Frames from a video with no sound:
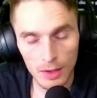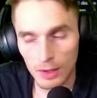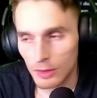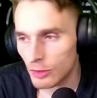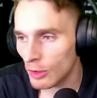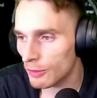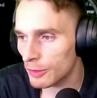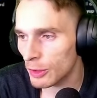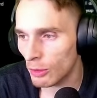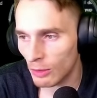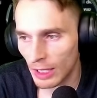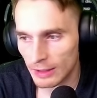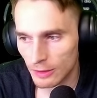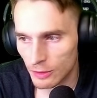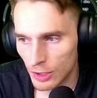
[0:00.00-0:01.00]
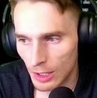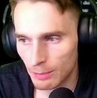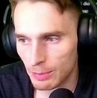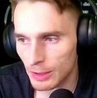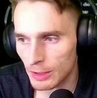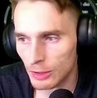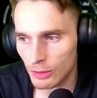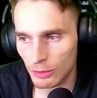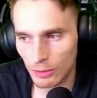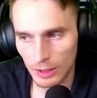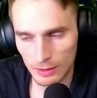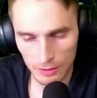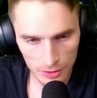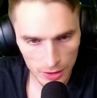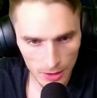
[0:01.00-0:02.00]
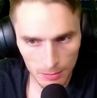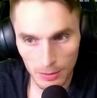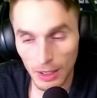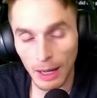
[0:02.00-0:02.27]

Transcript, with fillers: So if you don't like the champion, you don't like the champion.